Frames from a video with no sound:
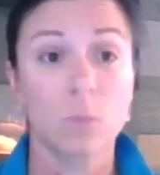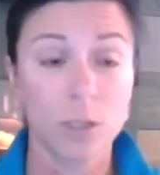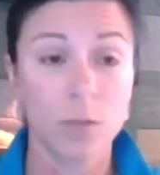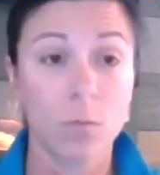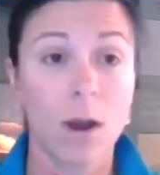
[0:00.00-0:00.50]
which
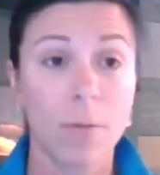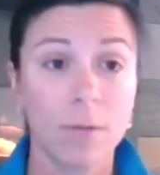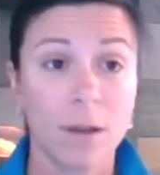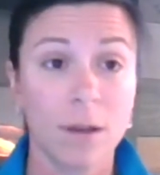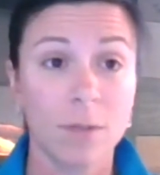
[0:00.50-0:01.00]
is why
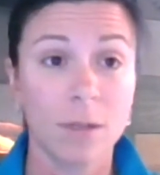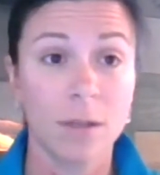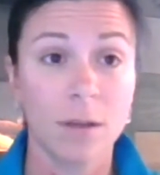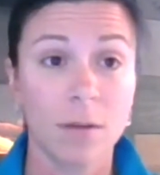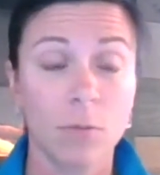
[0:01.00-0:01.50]
we've come to
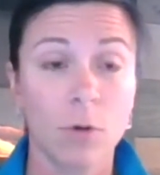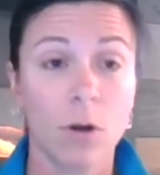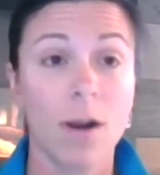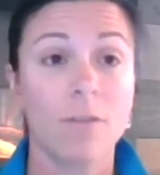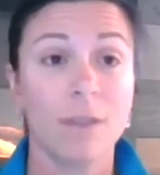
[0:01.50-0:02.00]
the
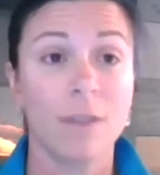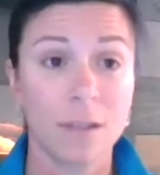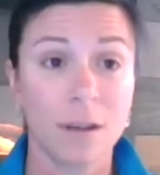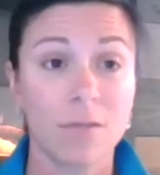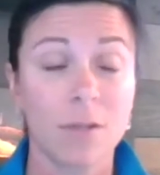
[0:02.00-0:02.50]
required face
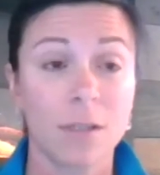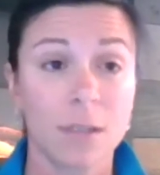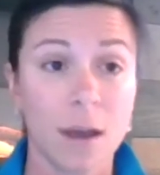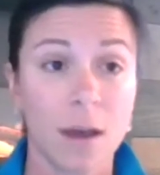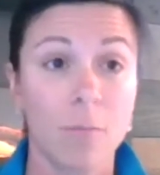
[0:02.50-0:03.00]
coverings